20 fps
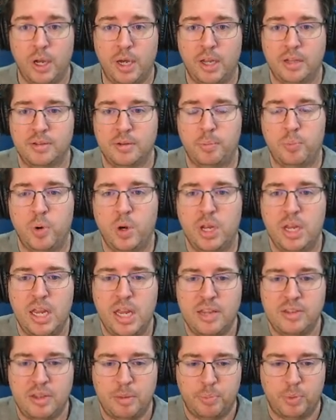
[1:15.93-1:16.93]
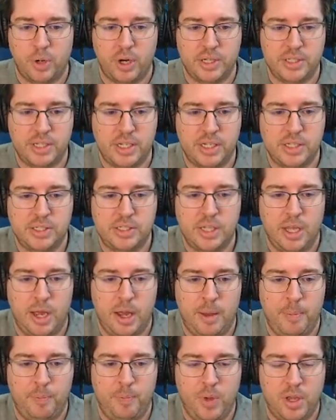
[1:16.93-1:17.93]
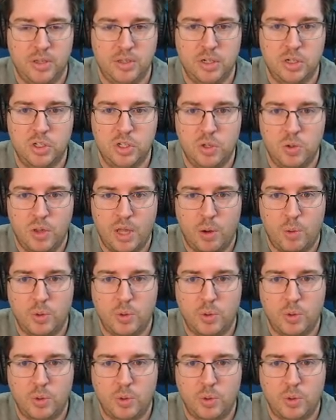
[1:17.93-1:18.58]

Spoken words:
It's a pretty easy process. And to do that,